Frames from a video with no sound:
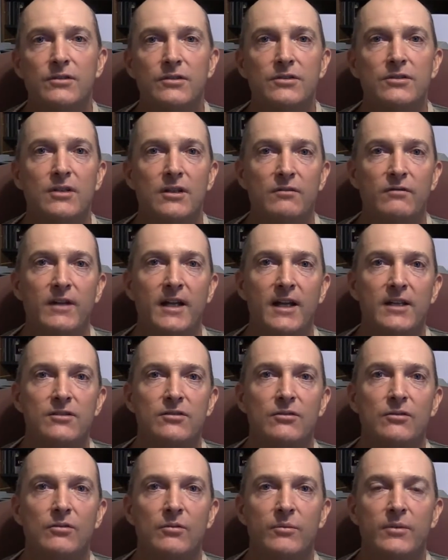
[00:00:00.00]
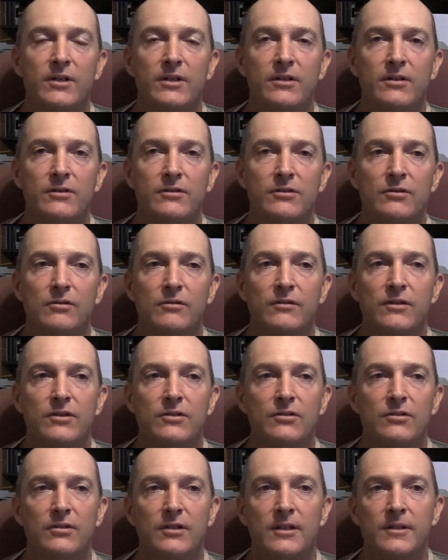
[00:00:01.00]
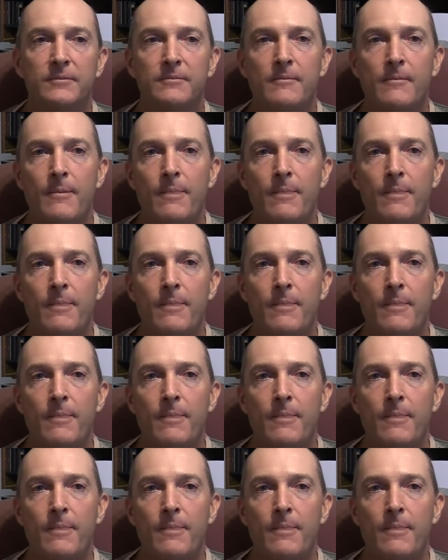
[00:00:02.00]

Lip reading: advance a little bit here. So eventually,